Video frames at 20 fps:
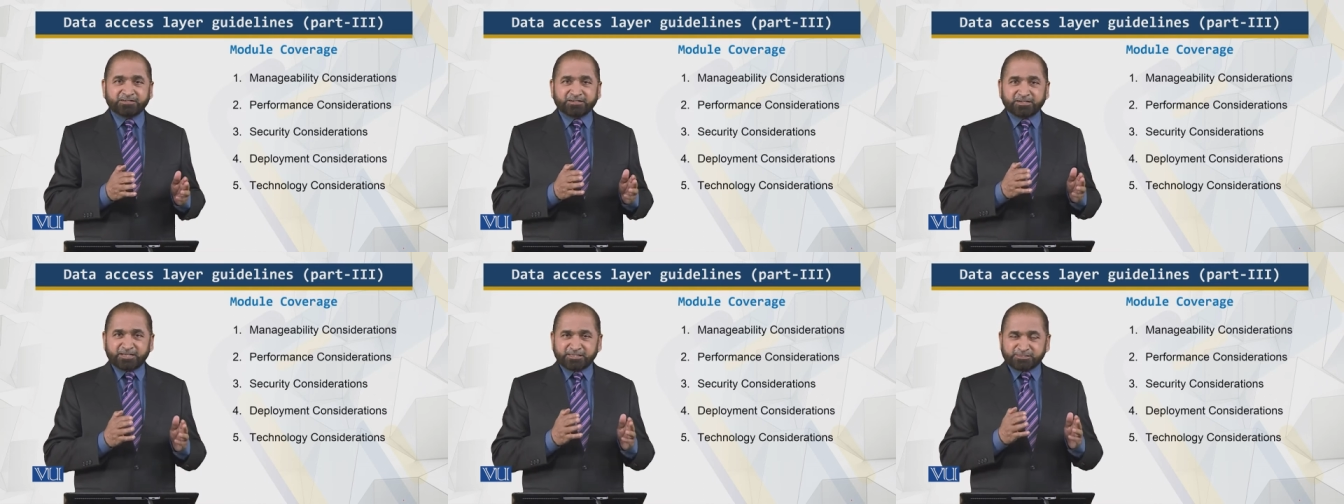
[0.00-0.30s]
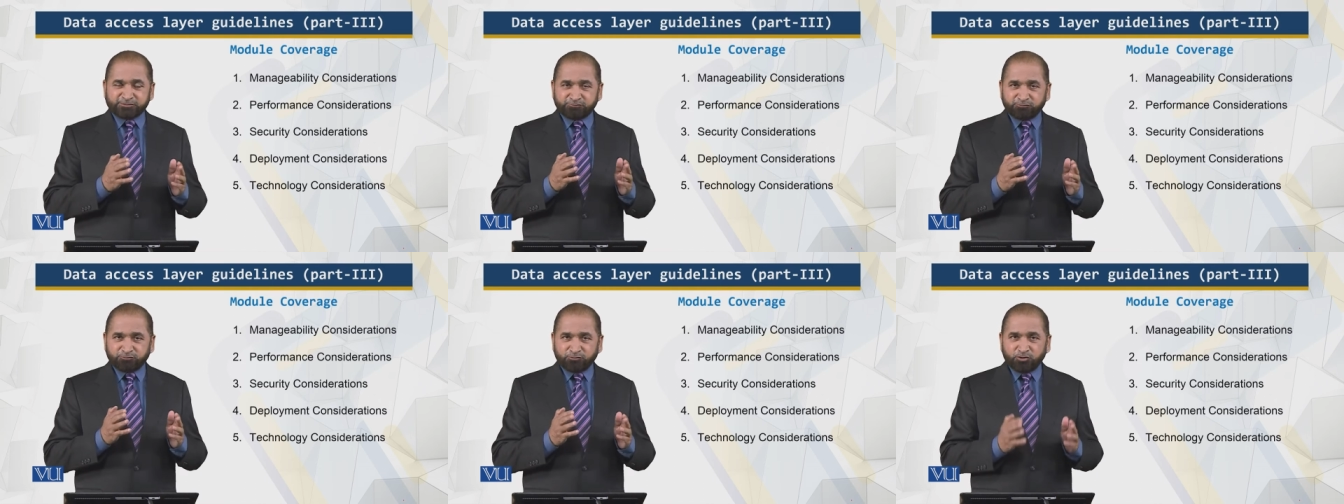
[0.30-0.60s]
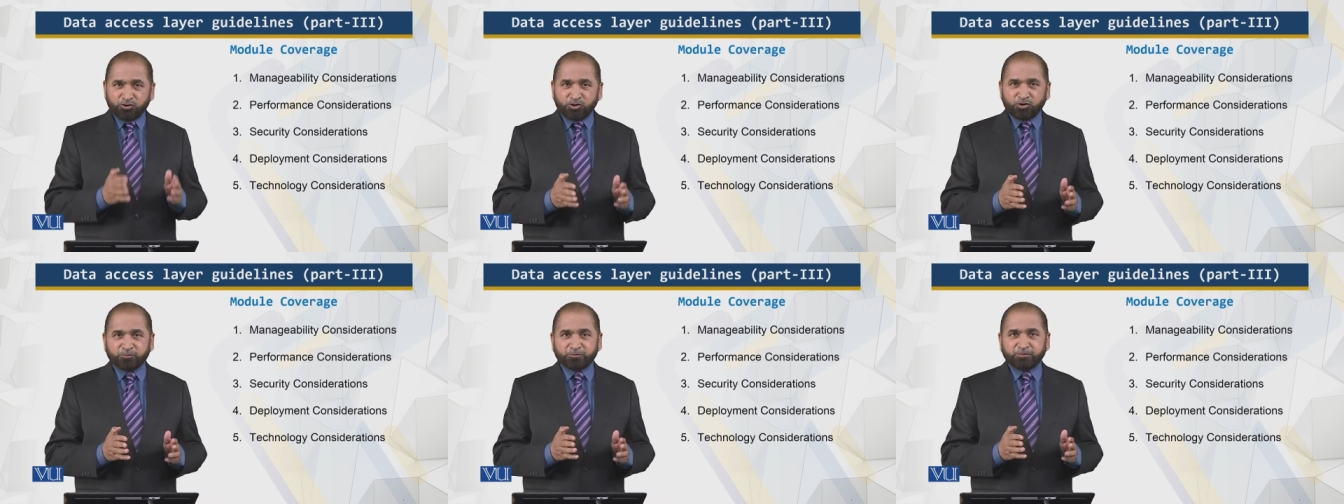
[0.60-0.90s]

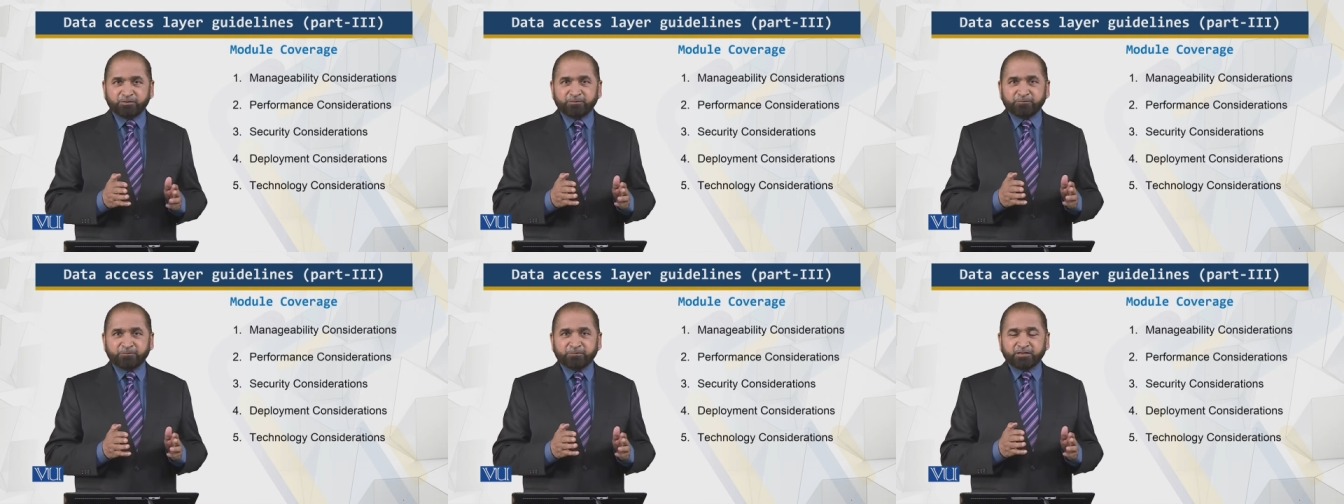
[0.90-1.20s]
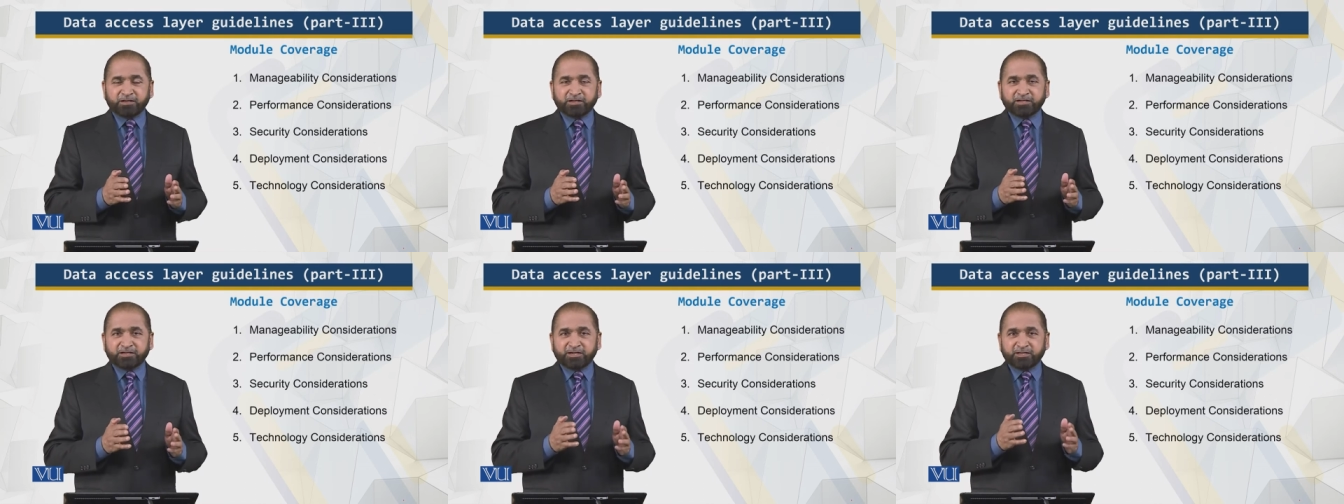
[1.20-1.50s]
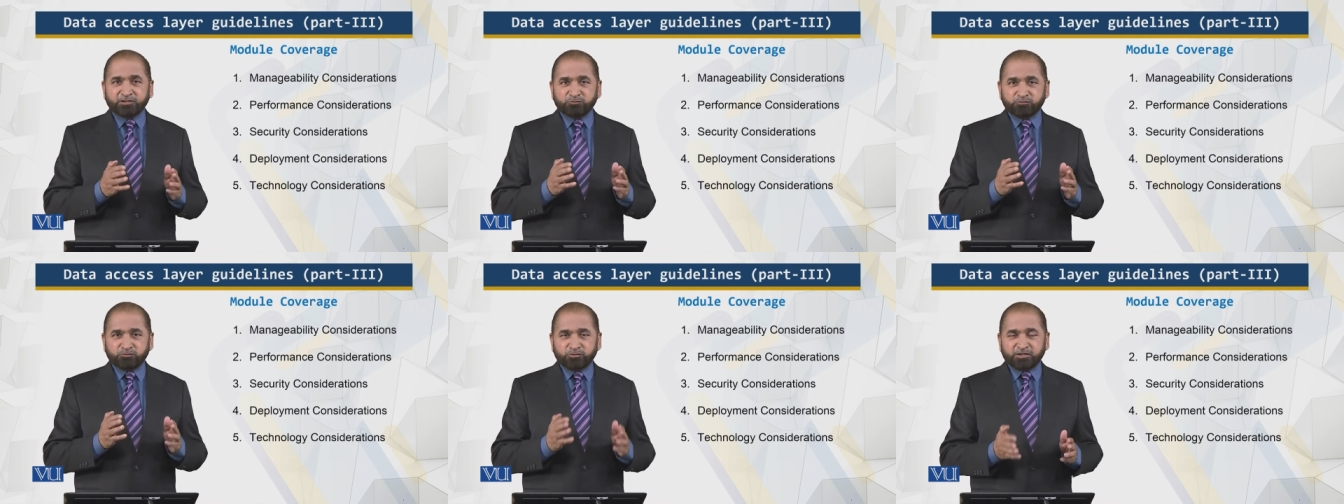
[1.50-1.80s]
transform
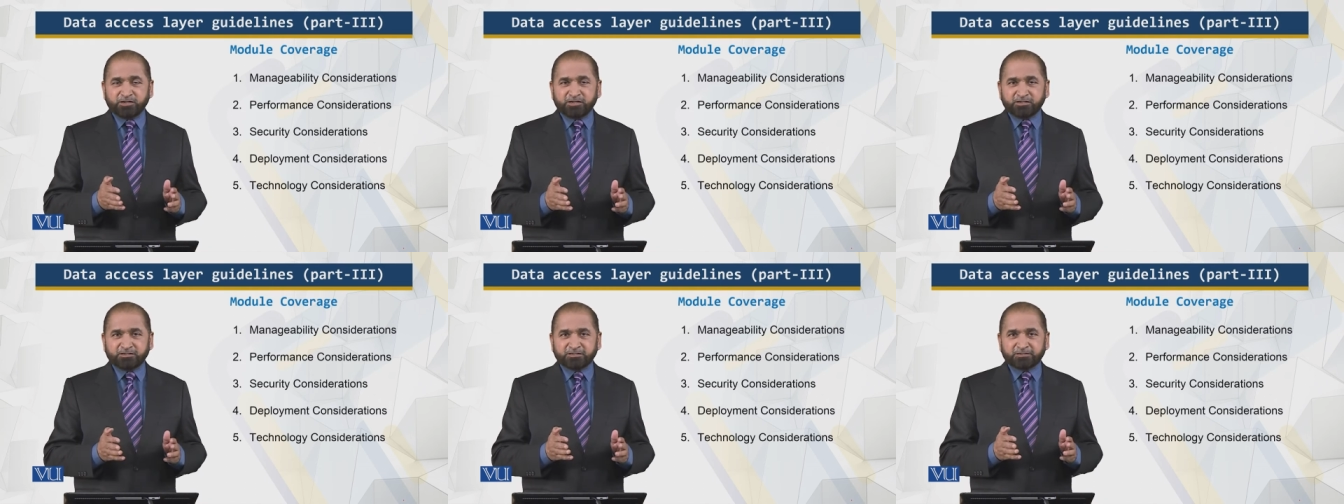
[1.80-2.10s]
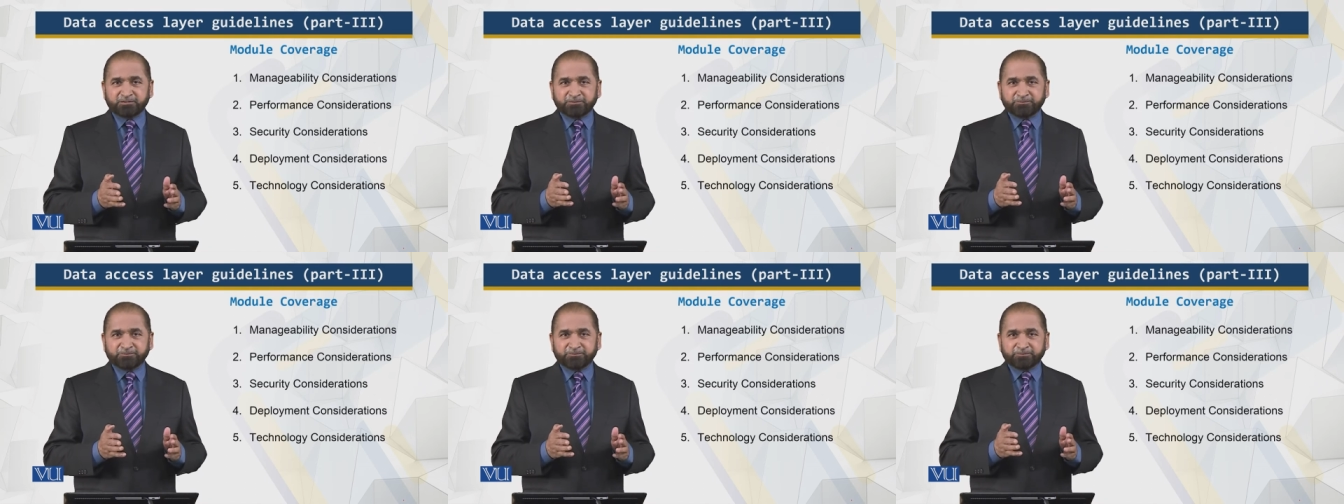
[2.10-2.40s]
convert